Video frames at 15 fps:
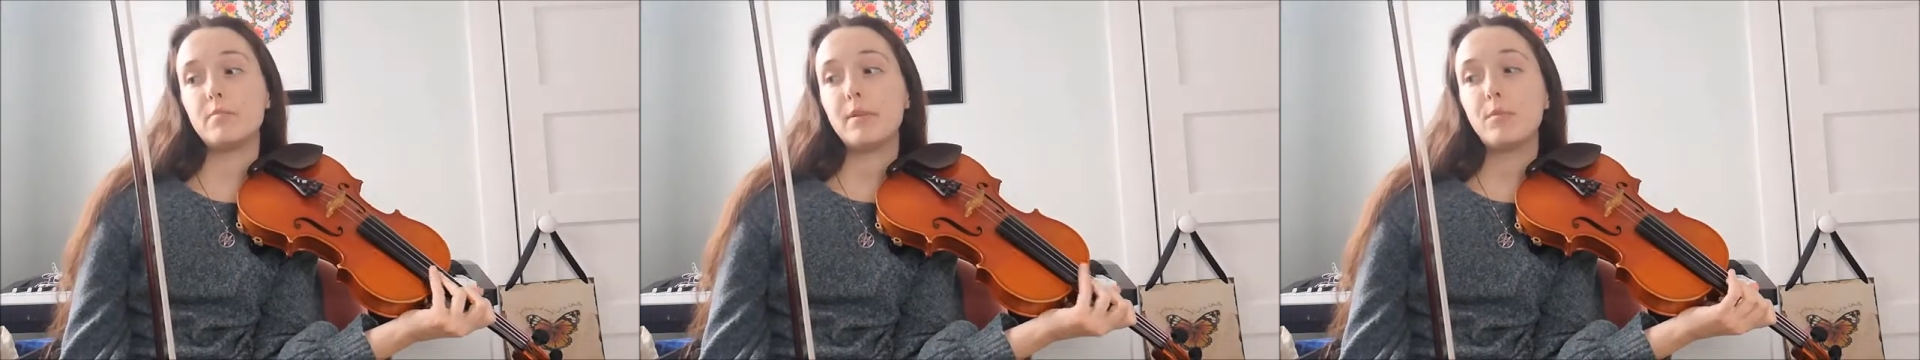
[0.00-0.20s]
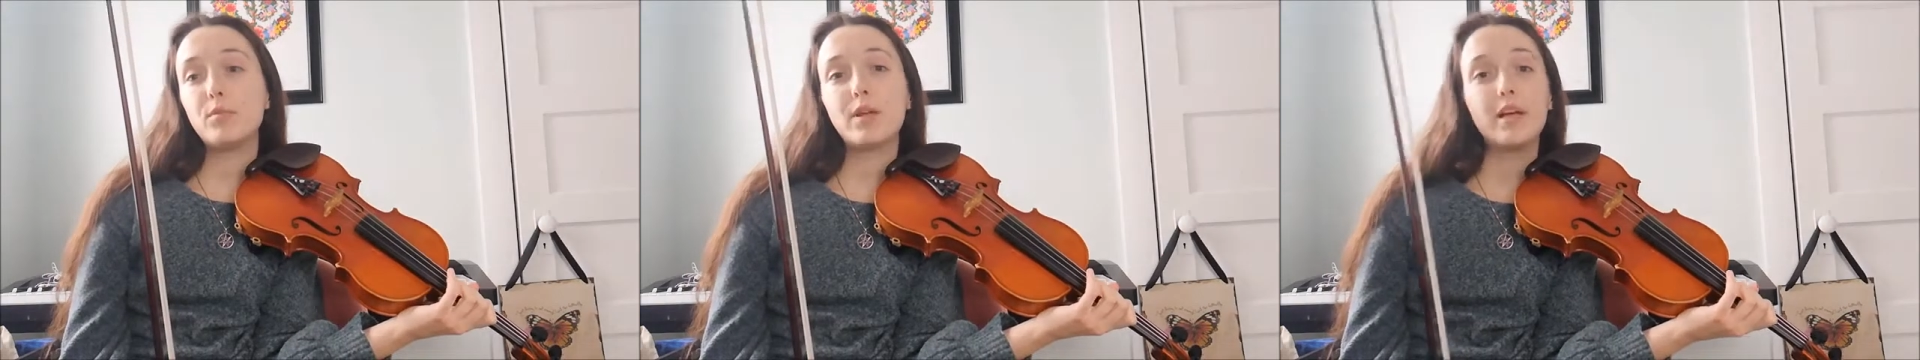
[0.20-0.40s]

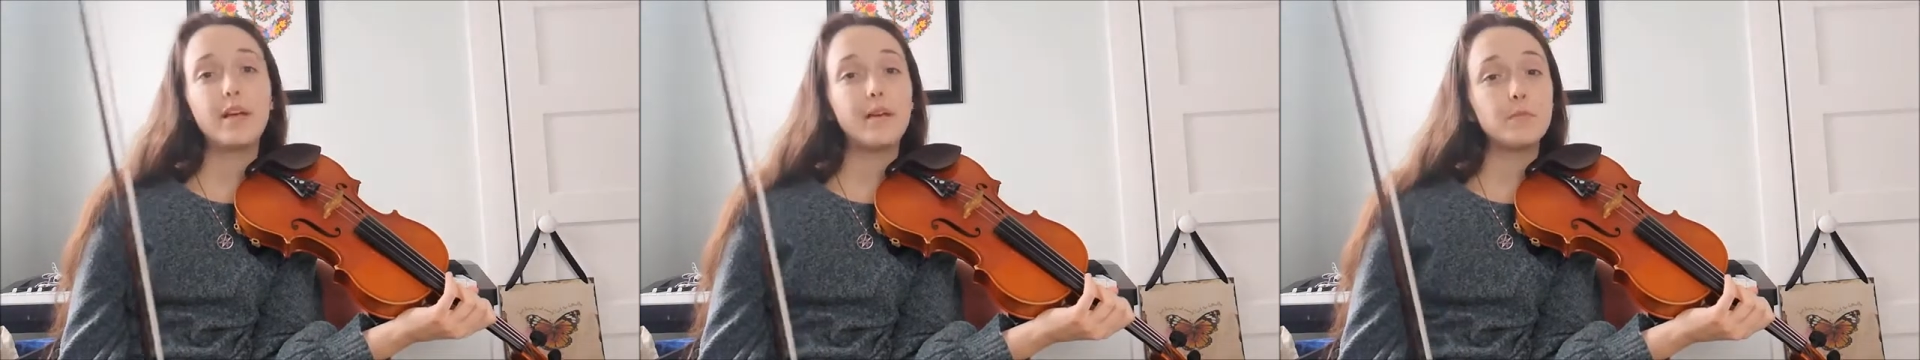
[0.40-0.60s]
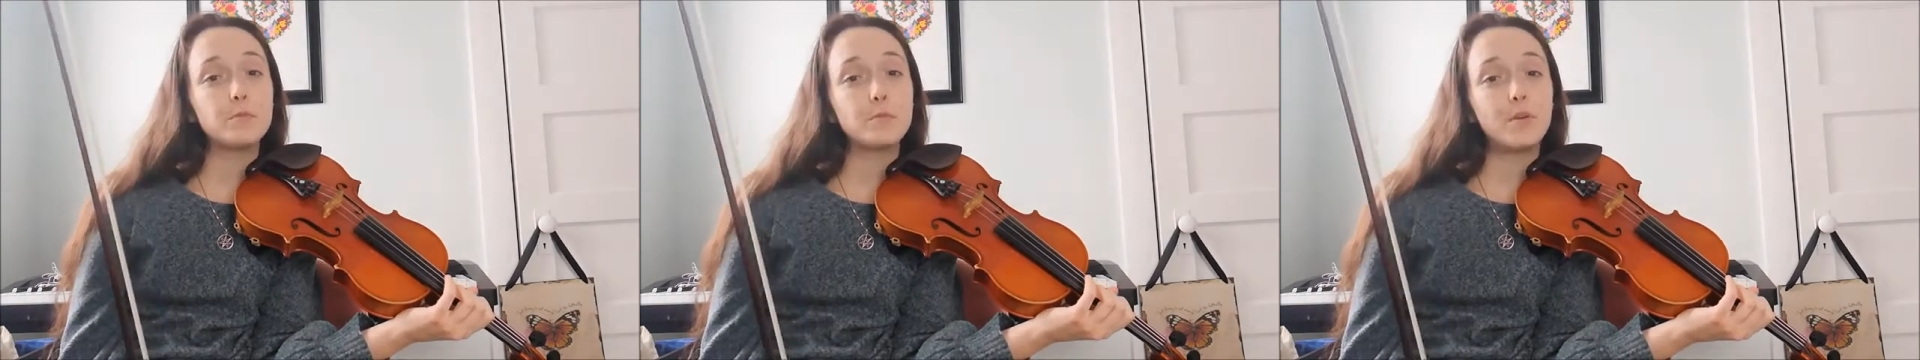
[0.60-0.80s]
people that
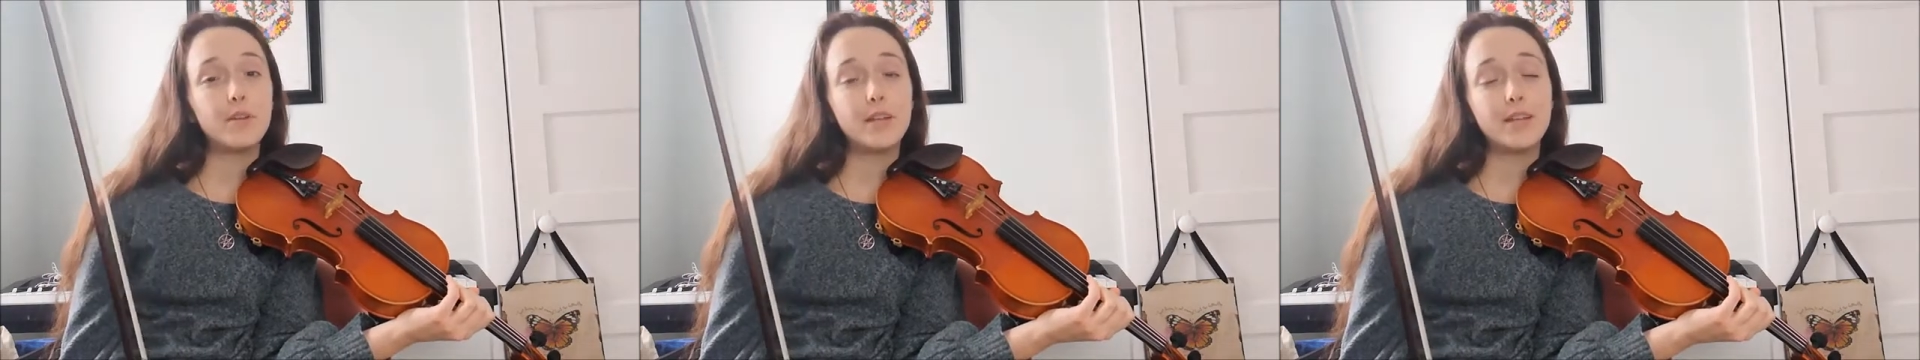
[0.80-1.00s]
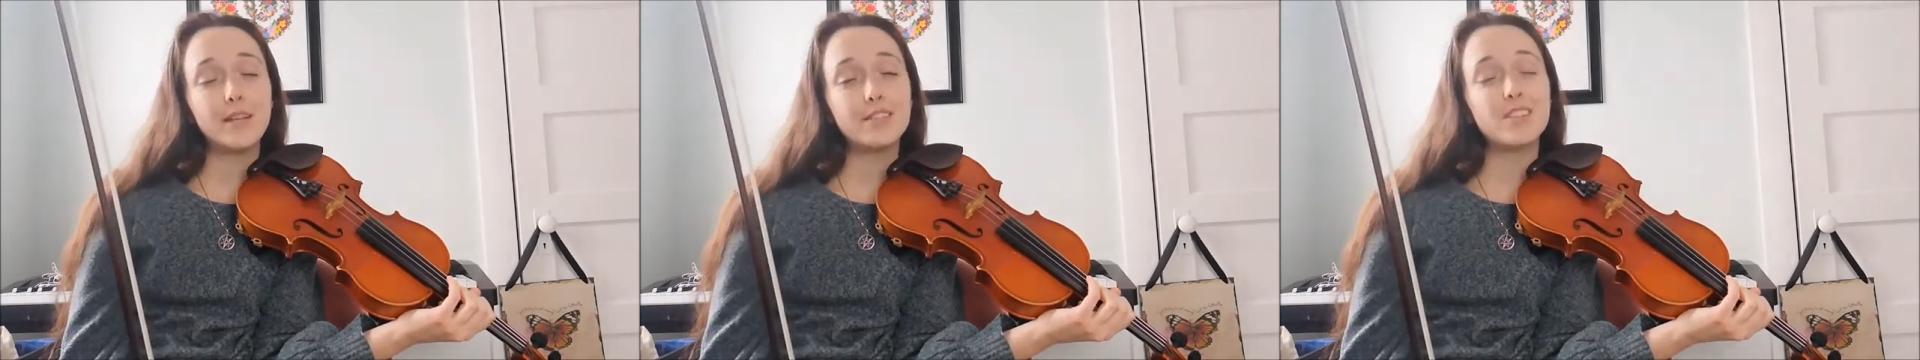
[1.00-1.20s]
have small
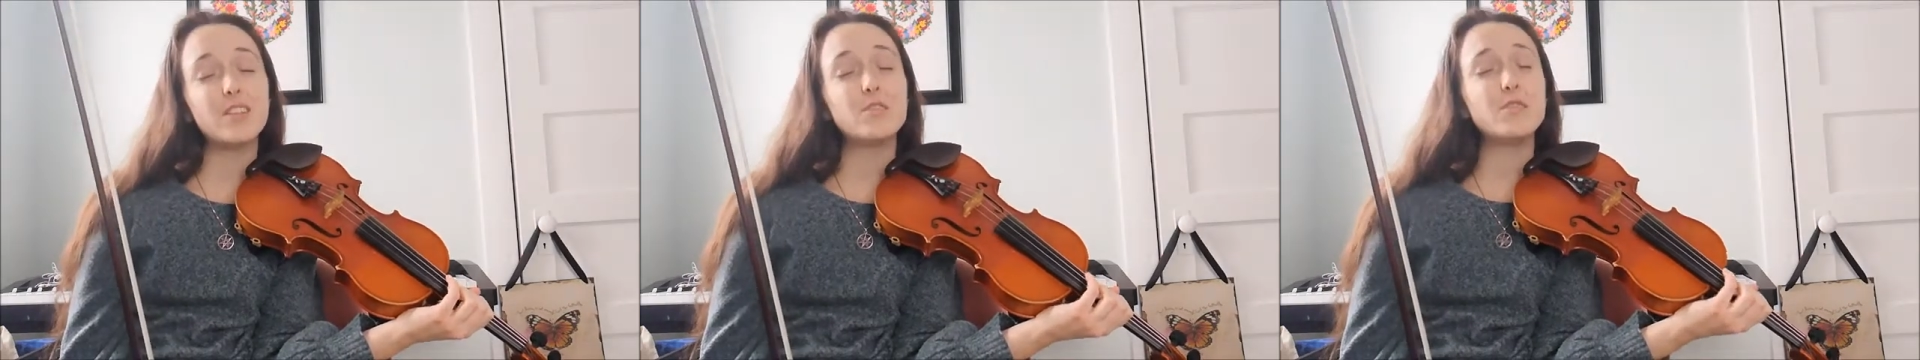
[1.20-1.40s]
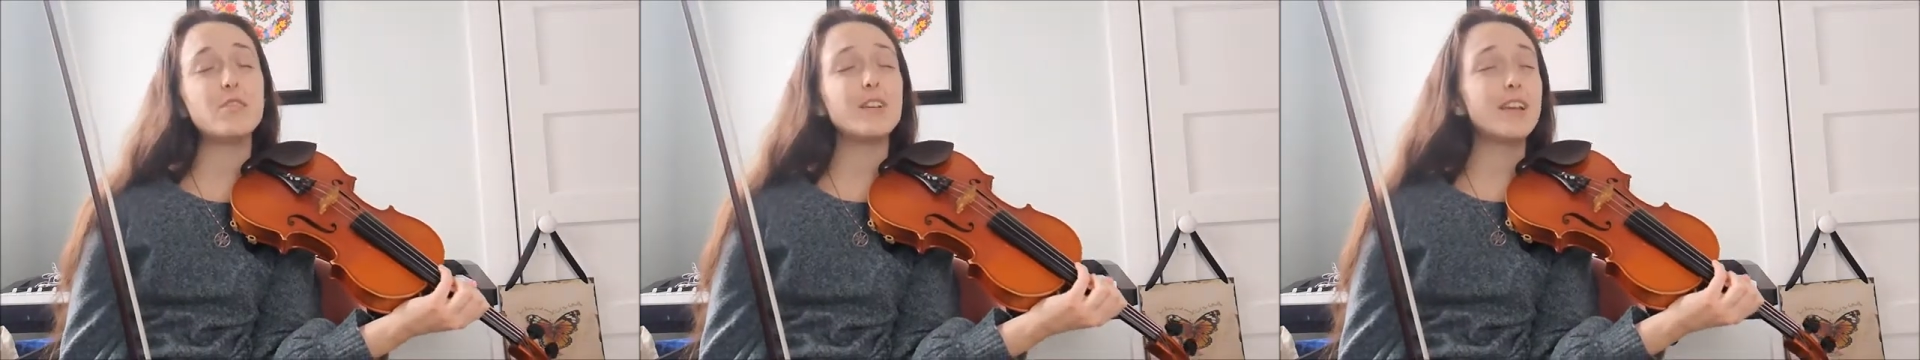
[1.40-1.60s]
hands, it